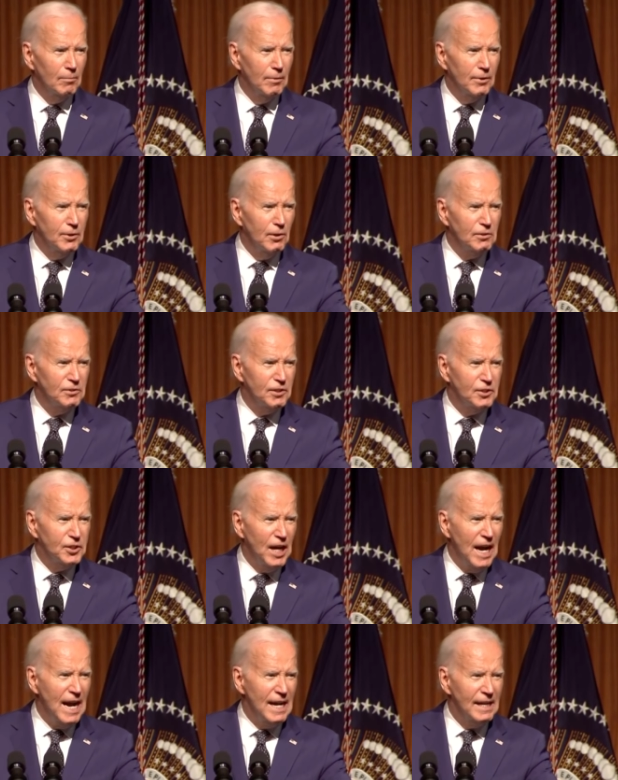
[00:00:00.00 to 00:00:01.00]
Reduce the
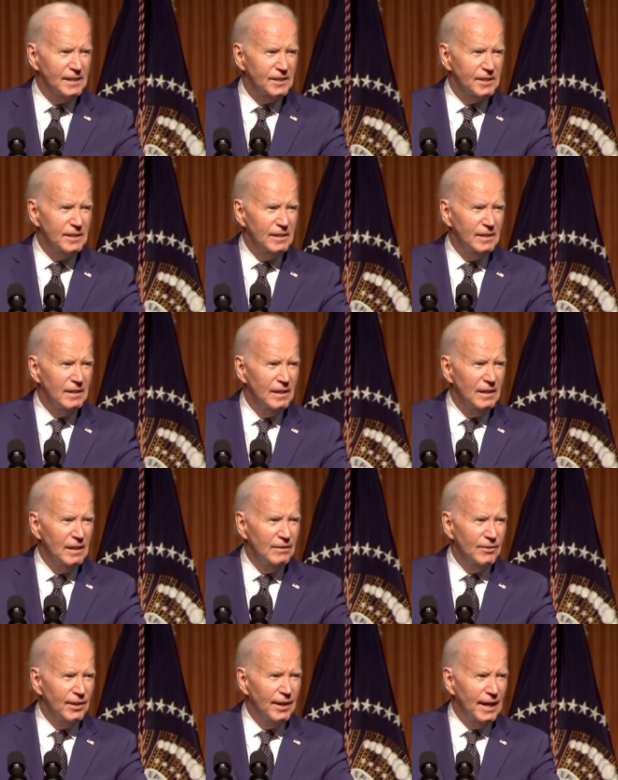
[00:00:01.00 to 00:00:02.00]
chance
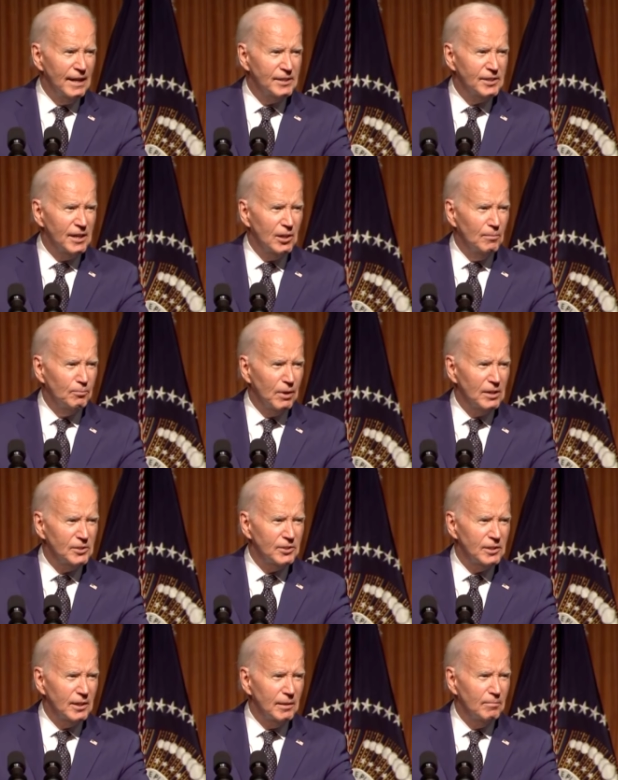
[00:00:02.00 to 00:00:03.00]
that any single
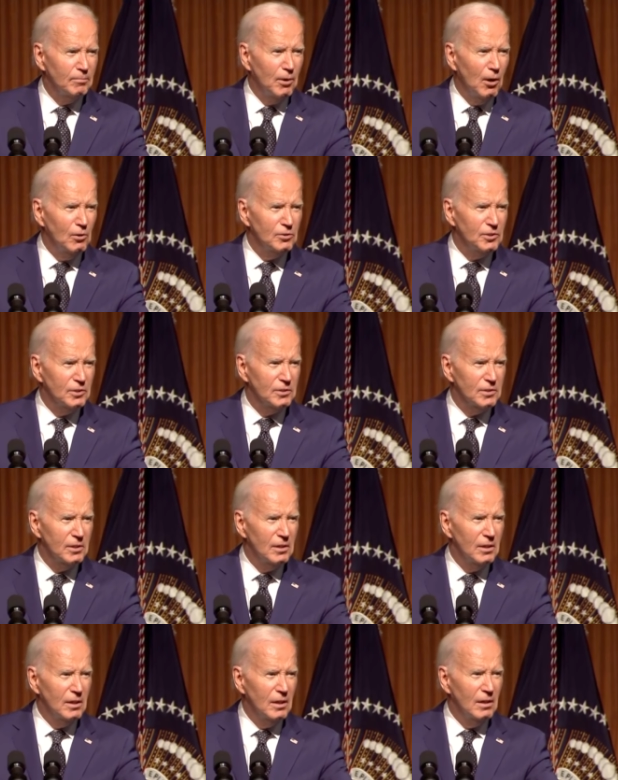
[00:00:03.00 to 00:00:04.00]
presidency
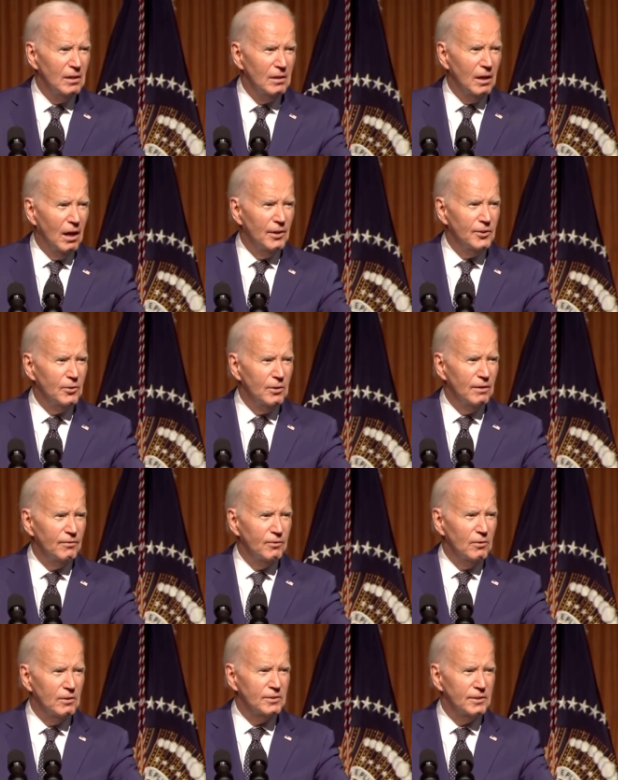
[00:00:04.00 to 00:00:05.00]
imposes undue
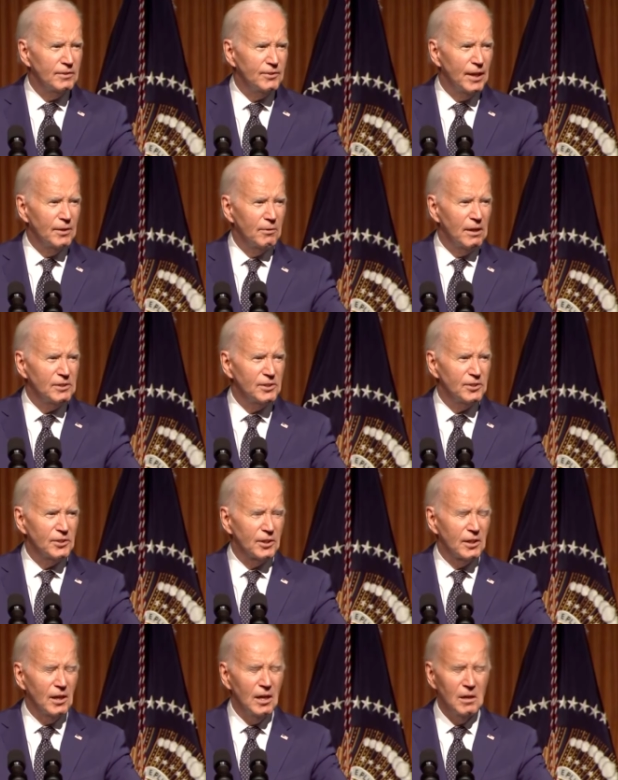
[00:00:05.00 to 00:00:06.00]
influence in
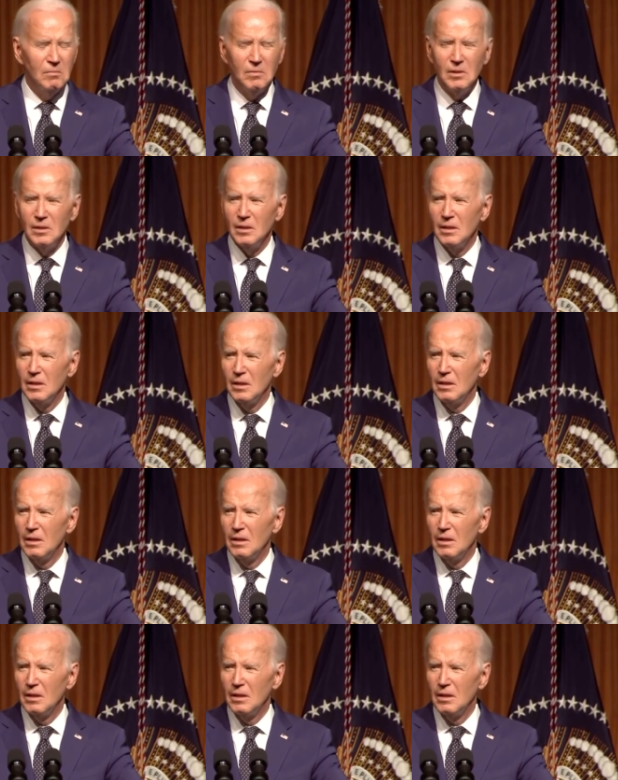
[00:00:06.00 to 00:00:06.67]
generations to come.